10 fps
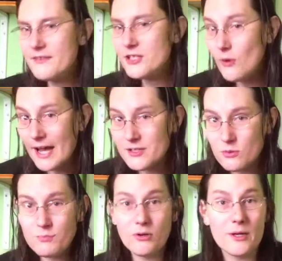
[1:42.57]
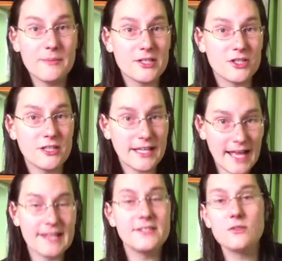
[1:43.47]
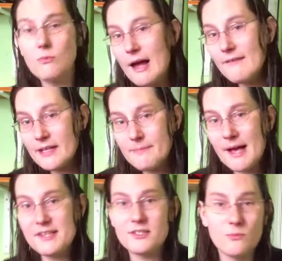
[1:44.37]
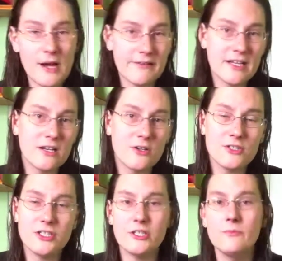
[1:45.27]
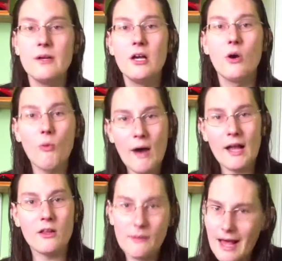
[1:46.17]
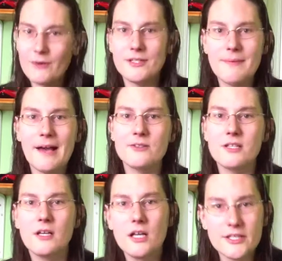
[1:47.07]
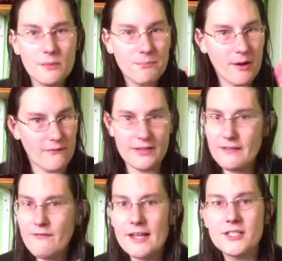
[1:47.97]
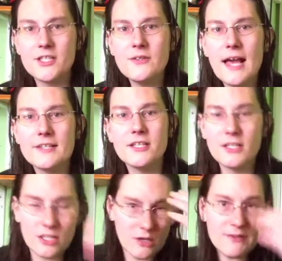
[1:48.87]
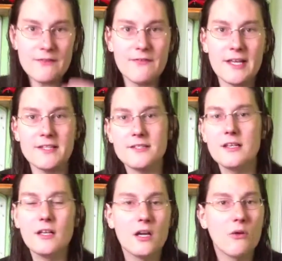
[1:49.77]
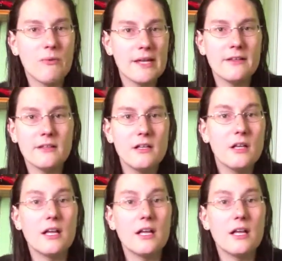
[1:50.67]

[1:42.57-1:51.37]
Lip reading: there is no actual prohibition against wearing a mask and wearing a costume while out and about. You're perfectly fine to do that. You can cover your face. We're